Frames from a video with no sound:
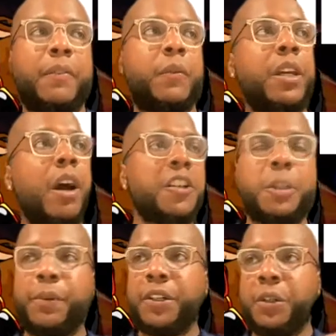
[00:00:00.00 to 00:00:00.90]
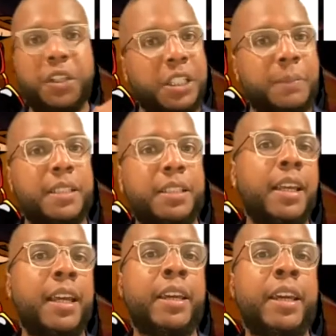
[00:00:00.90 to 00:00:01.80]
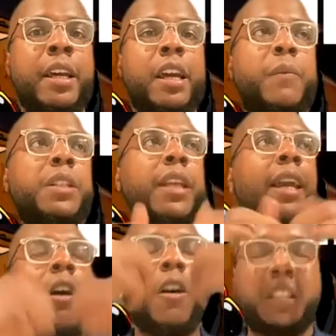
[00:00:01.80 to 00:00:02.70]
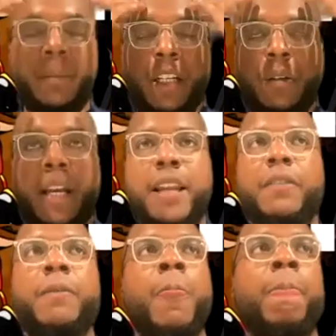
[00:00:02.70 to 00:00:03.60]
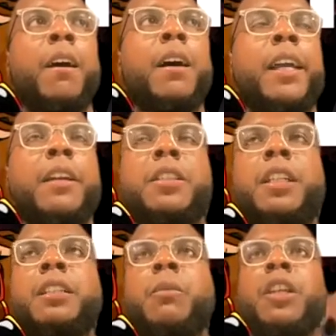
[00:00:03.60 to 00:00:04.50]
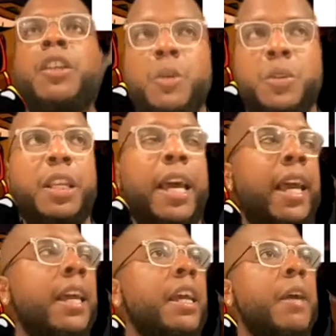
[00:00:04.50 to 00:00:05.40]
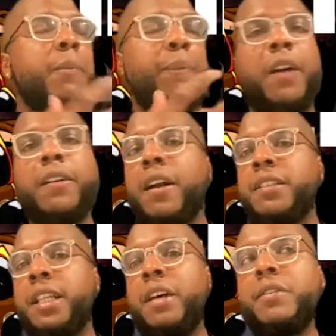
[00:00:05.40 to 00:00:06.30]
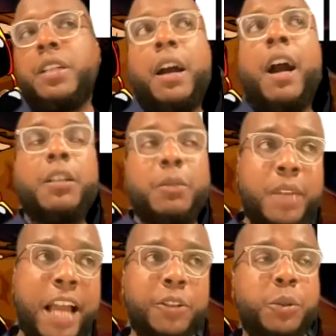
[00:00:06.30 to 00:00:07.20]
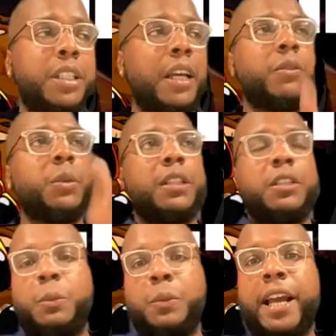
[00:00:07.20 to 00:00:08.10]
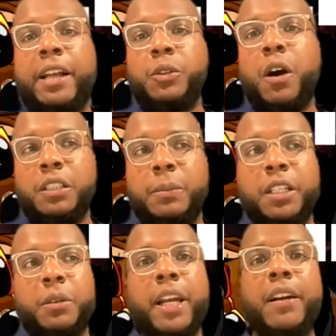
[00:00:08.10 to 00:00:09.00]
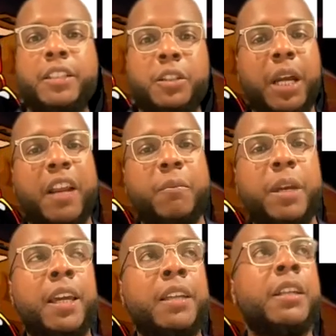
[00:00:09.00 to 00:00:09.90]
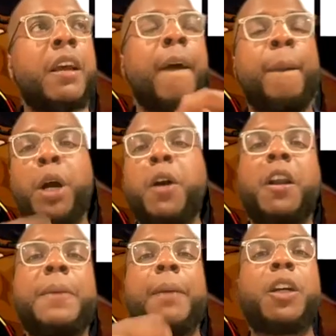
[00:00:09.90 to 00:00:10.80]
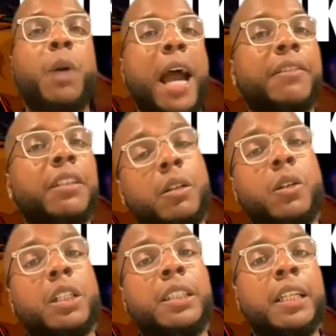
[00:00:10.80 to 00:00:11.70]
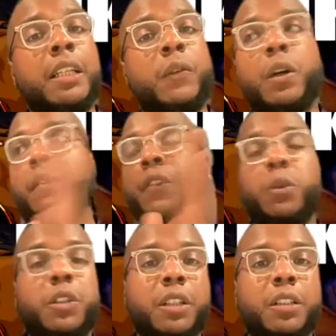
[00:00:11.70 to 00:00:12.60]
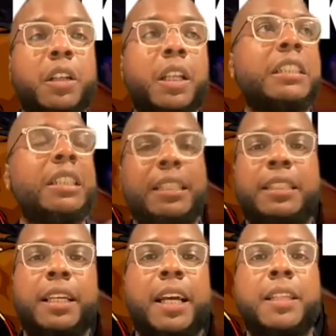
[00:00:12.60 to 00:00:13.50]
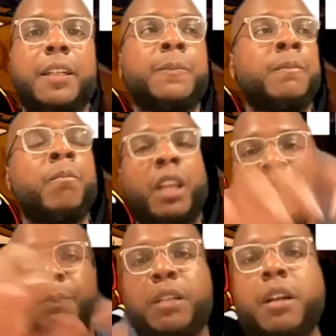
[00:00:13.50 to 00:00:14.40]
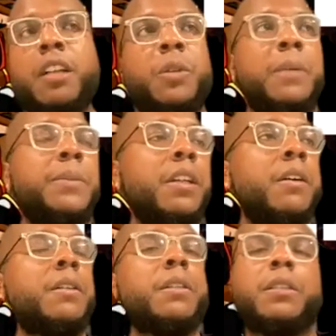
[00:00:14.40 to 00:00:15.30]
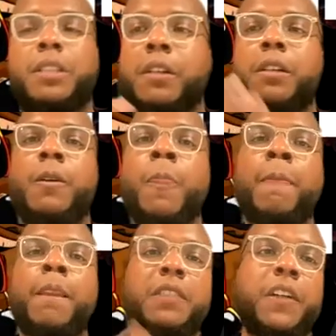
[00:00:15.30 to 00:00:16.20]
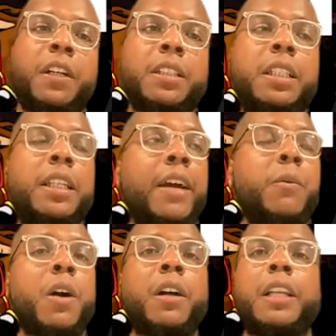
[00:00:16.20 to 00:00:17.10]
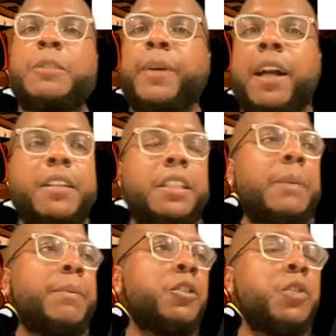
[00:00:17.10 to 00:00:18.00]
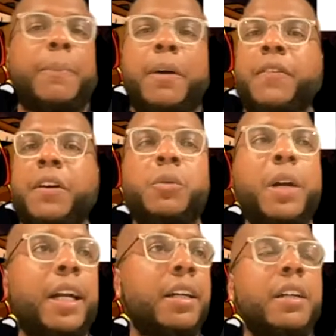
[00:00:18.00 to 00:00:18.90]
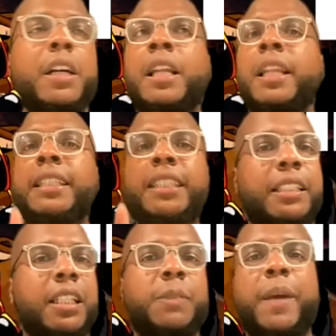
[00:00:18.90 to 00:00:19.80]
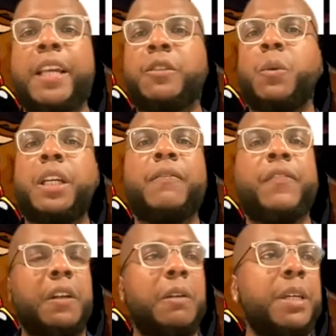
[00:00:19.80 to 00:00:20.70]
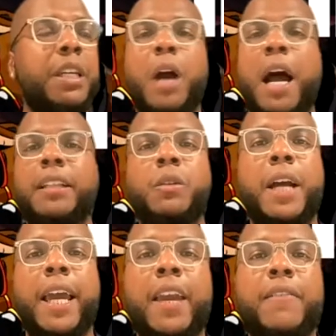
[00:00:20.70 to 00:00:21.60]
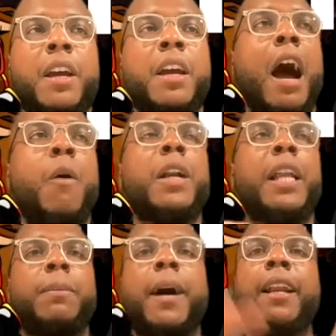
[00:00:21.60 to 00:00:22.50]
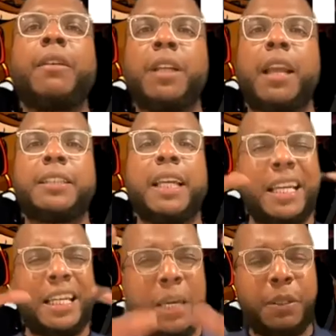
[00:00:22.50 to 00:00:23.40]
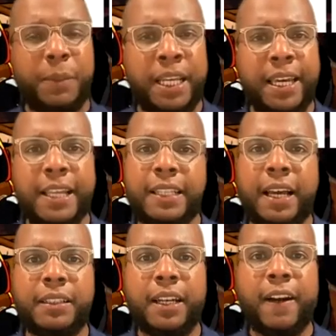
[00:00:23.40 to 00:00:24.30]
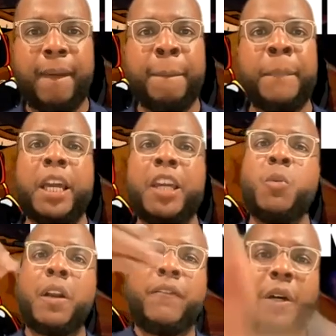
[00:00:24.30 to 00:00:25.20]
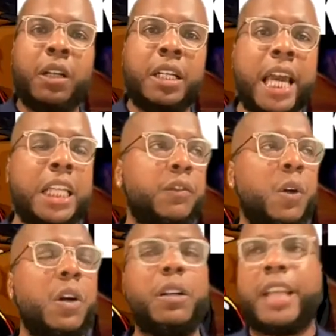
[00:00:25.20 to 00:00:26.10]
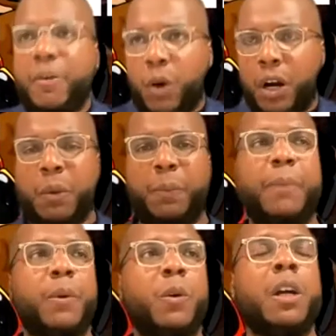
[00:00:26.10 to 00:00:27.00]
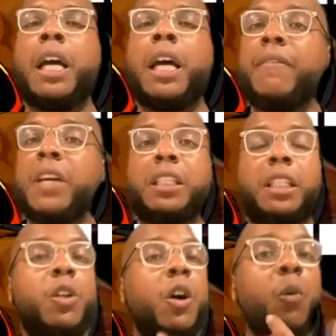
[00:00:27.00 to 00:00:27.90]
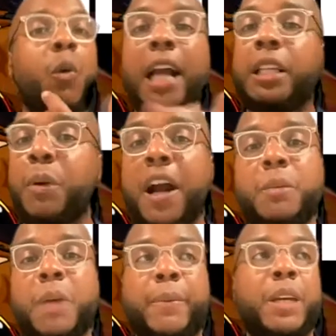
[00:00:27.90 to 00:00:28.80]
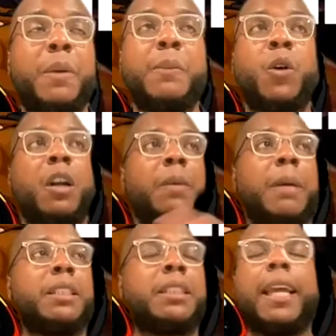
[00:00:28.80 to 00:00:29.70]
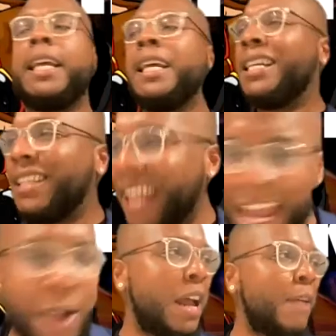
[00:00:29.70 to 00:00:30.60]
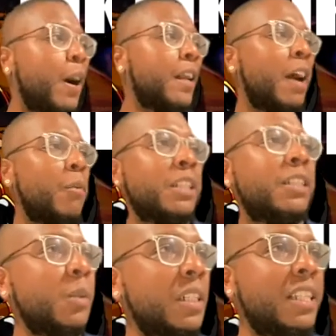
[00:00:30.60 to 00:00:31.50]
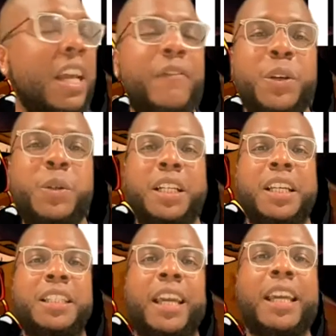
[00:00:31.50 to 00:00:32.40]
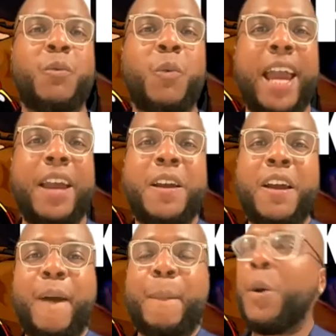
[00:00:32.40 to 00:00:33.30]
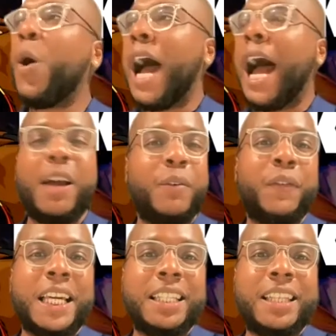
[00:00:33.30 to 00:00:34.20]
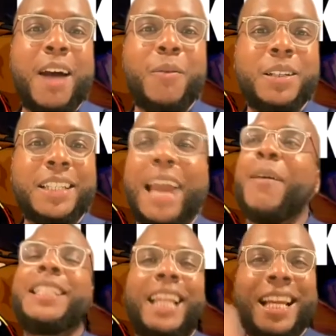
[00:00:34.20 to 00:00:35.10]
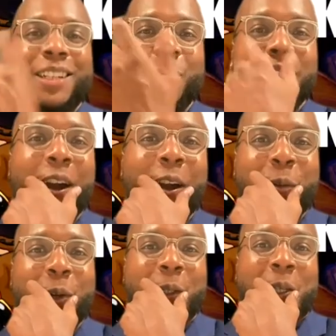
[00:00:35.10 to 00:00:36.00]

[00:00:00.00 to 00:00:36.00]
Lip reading: If we entrepreneurship this thing, if we take our ultimate creative energies and we use that and we partner ourselves, our natural selves, with the supernatural ultimate creator as creative beings, we're going to be able to craft a new agenda for the future. So let's get together. Let's build our dream circle. Let's fearlessly network. Let's pick our tempo, drop our first record. Let's get to the space where we can feel the beat, ride the wave. I want everybody to realize they can keep spinning hits out there, and you want to feel the dance floor, network with people, and eventually you're going to rock the party, baby. And people are going to be able to say, damn, that party I went to with DJ Fusion and DJ M White, boy, I'll never forget that one. Can't wait till they do a third one.